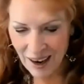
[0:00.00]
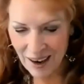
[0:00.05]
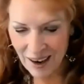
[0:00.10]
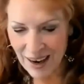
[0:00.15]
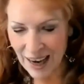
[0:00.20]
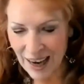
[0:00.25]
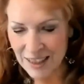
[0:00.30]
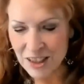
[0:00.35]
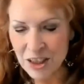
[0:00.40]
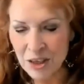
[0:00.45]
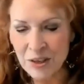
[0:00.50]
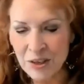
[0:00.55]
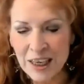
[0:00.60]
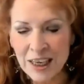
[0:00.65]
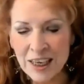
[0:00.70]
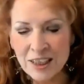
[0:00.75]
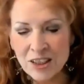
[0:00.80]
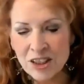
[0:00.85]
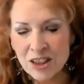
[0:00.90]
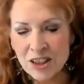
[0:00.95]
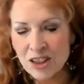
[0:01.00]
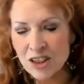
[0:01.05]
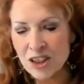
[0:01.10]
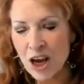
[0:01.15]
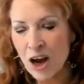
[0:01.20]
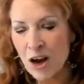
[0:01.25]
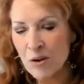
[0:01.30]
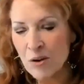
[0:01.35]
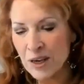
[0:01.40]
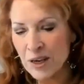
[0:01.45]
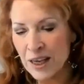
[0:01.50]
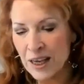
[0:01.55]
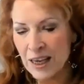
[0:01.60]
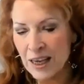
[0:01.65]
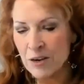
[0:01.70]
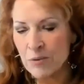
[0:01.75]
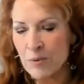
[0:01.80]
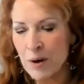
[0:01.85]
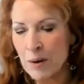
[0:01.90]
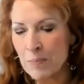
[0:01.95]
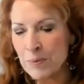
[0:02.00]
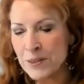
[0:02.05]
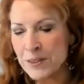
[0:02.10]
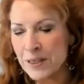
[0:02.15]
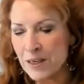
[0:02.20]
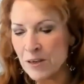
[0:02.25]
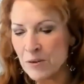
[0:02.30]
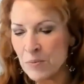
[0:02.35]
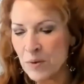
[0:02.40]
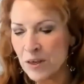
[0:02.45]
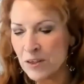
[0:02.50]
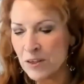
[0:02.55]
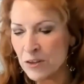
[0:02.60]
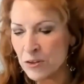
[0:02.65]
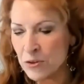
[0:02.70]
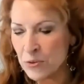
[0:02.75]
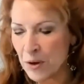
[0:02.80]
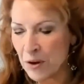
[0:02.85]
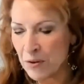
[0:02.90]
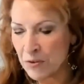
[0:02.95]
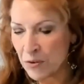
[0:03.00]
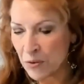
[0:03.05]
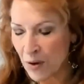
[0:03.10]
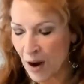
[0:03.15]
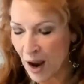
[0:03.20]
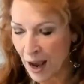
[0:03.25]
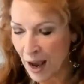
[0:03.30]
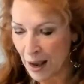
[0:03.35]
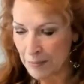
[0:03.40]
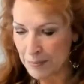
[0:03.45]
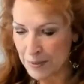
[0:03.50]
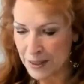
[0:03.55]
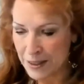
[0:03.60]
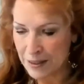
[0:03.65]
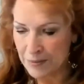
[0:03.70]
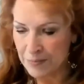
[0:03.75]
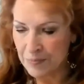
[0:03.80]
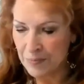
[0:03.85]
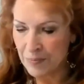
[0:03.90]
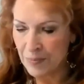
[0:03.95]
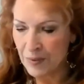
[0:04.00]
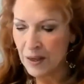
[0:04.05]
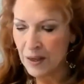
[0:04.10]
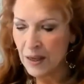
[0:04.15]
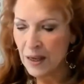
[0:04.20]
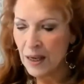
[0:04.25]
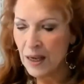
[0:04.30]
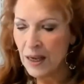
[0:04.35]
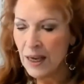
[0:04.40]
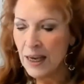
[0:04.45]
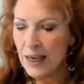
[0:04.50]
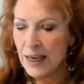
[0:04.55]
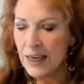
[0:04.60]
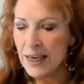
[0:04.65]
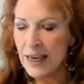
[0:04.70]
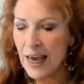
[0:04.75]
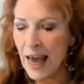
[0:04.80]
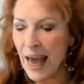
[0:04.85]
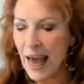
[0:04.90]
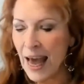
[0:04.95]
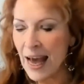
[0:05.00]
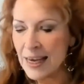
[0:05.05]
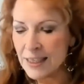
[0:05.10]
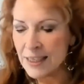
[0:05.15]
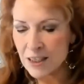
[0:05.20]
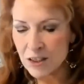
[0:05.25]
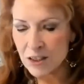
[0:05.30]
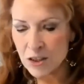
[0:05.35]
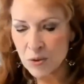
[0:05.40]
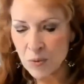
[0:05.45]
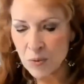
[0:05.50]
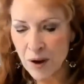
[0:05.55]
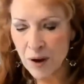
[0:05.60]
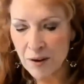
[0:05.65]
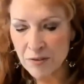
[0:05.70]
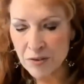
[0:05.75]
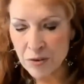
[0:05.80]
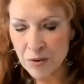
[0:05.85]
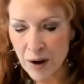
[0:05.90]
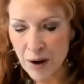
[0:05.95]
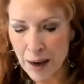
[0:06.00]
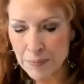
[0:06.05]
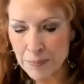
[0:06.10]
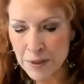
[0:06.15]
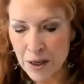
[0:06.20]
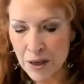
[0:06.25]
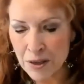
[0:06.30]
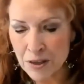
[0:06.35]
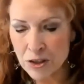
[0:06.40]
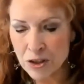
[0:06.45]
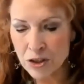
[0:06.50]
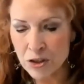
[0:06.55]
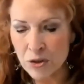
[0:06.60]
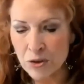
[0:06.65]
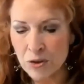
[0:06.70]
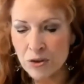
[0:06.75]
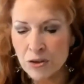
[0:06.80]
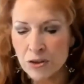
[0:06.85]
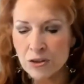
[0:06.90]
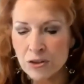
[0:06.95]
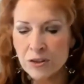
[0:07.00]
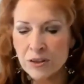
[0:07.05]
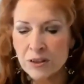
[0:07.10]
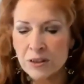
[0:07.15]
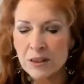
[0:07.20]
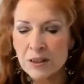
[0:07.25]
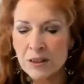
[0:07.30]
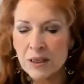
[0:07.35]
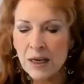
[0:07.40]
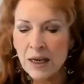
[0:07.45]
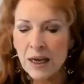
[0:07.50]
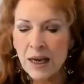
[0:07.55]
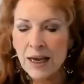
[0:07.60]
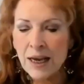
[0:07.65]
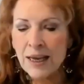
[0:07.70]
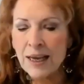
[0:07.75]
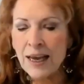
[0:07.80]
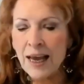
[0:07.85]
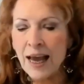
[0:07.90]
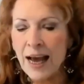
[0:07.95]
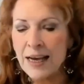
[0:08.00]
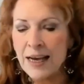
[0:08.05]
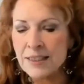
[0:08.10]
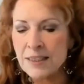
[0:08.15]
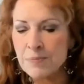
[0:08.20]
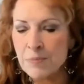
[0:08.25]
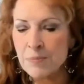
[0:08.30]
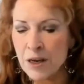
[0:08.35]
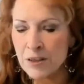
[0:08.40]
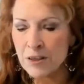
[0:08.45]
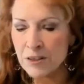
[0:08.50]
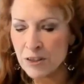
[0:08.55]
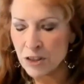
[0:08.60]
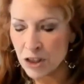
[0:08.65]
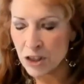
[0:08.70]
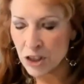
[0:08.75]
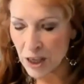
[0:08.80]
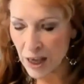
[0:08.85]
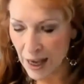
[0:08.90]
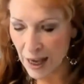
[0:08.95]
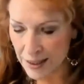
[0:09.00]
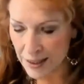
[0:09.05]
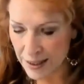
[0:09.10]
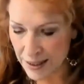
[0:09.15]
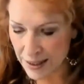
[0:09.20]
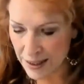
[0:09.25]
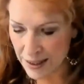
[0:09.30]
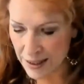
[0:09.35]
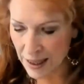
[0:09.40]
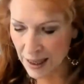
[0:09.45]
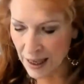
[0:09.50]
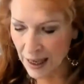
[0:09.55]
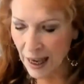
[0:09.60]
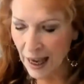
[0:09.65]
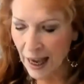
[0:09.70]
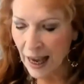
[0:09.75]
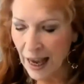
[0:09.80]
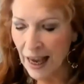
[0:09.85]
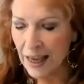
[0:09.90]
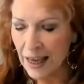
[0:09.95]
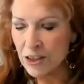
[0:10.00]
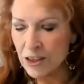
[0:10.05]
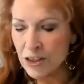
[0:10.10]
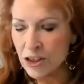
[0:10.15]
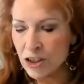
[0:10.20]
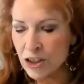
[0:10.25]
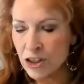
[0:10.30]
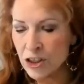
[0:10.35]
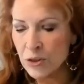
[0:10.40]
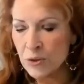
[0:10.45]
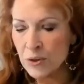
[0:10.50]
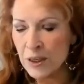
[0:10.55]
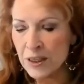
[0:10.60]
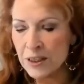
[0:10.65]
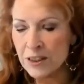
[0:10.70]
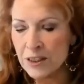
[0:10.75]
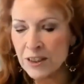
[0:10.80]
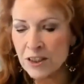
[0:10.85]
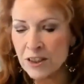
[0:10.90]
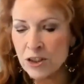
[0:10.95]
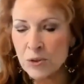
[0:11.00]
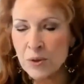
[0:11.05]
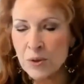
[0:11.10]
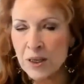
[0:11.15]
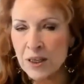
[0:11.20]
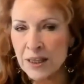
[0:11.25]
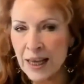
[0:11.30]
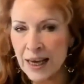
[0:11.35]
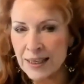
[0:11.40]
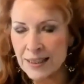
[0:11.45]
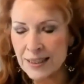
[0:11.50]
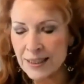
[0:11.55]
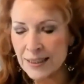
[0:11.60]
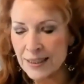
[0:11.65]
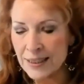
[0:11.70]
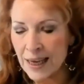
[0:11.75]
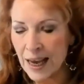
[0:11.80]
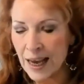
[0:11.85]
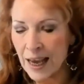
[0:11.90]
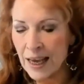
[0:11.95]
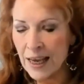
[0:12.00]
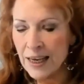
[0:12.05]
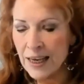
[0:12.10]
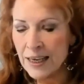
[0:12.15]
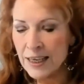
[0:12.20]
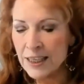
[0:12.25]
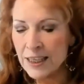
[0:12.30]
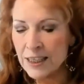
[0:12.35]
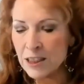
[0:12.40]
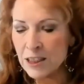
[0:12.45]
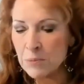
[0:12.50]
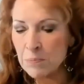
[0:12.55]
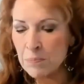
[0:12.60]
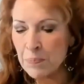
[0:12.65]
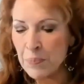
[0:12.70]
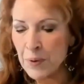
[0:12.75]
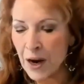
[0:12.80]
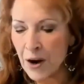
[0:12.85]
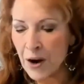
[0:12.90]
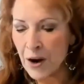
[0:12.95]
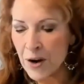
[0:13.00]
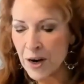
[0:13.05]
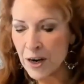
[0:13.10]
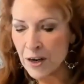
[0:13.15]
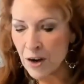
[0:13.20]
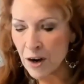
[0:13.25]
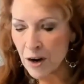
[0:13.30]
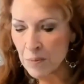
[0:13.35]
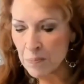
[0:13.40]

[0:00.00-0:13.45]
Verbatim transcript: All right, so each stone in it represented one of the 12 tribes. He has the 12 tribes on his shoulders, he has them on his chest. And Yeshua is doing that today. He is bearing